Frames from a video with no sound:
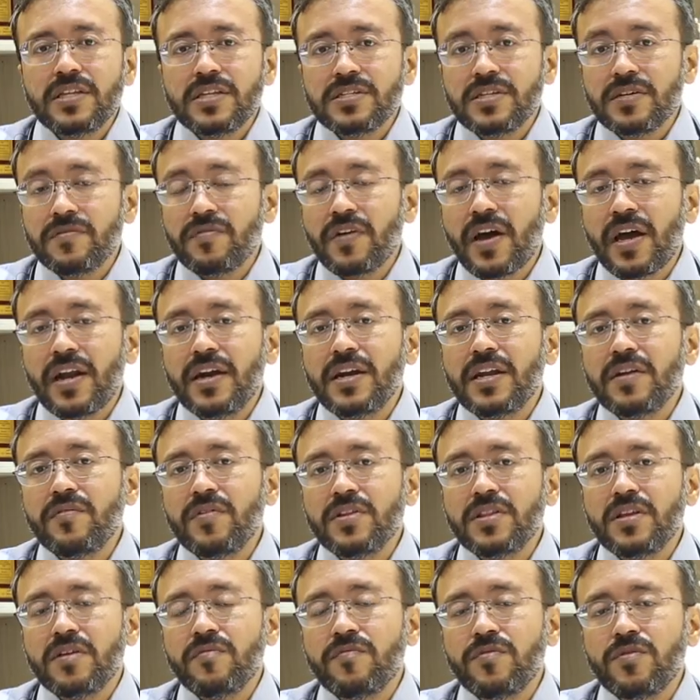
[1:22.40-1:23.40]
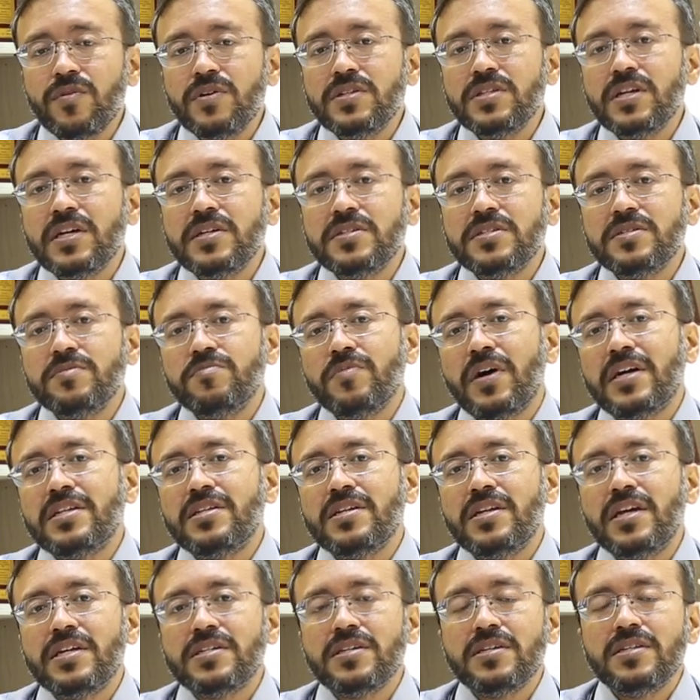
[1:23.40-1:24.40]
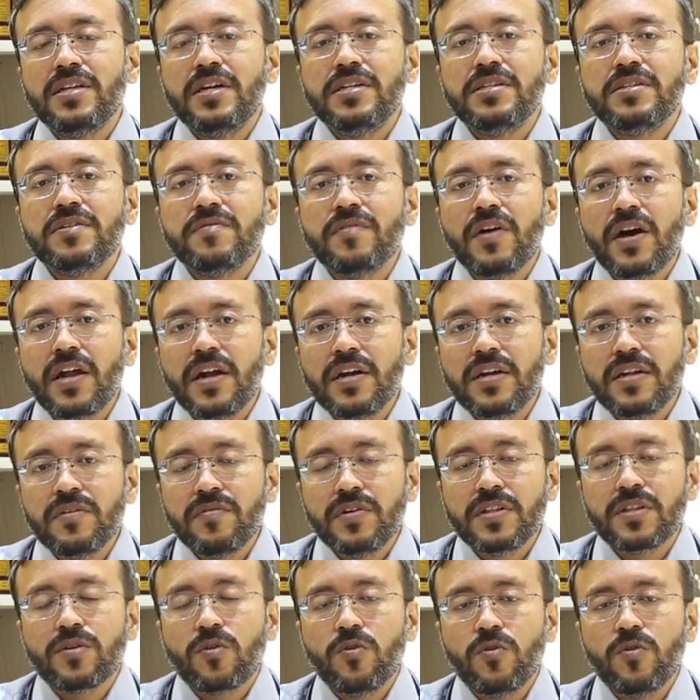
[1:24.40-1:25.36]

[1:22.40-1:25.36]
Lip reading: The severity with influenza is much lesser than severity with